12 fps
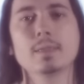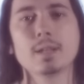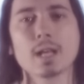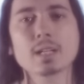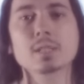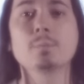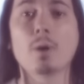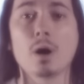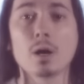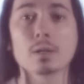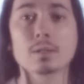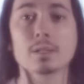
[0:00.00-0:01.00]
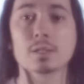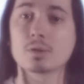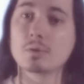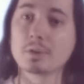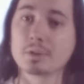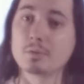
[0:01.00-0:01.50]
next part is
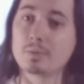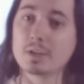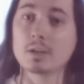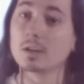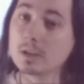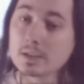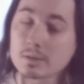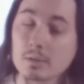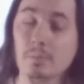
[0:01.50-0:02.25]
going to be a little